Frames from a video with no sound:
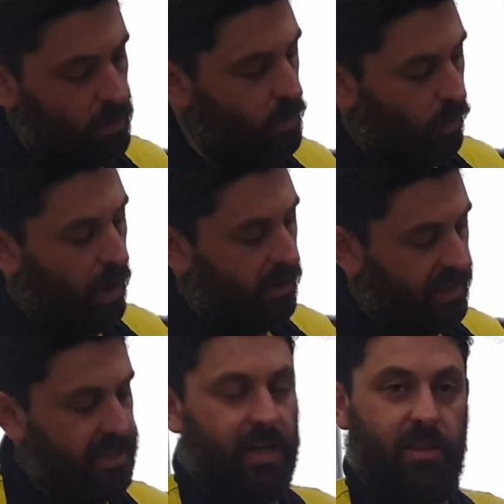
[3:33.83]
While
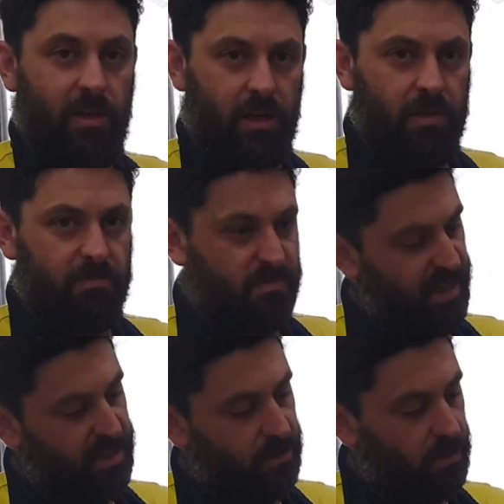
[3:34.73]
there's nothing on it, it
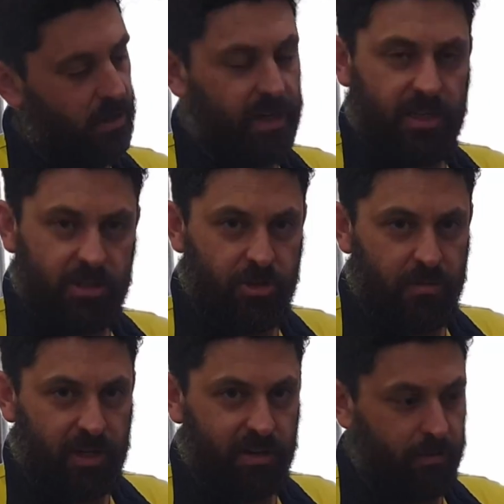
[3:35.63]
doesn't look like it's too
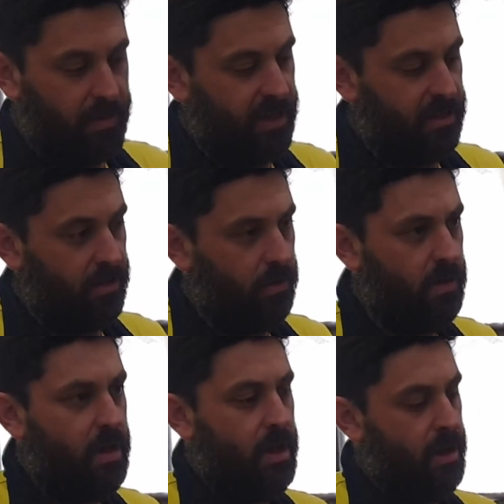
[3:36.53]
much of a big deal,
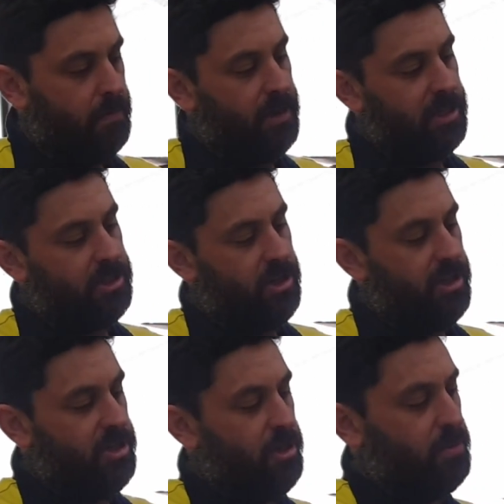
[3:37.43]
but as soon
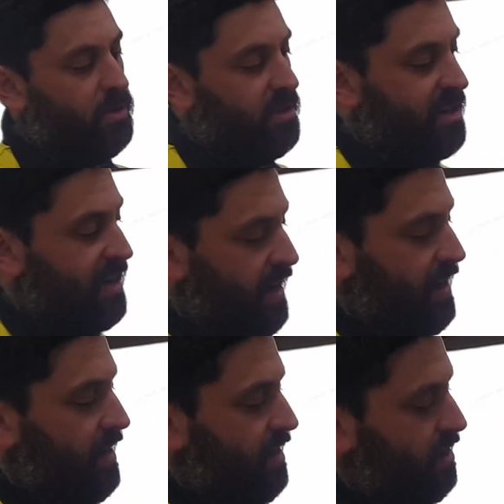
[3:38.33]
as you put the
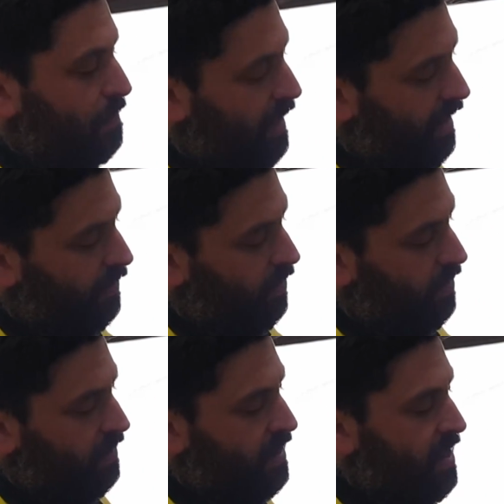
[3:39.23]
chain and the bar
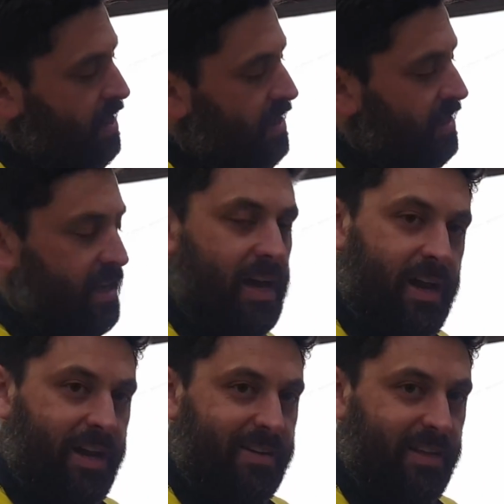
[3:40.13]
on, you
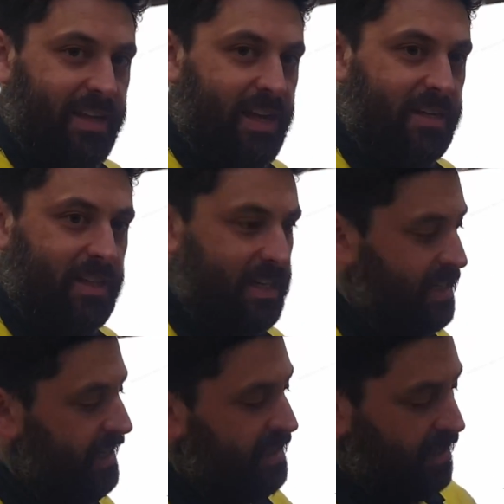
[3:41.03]
can't actually get to this
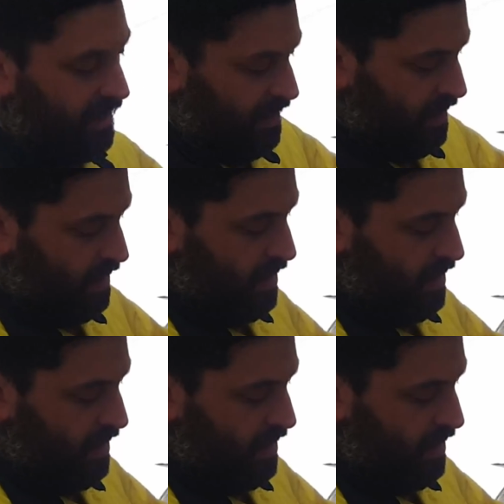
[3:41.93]
easily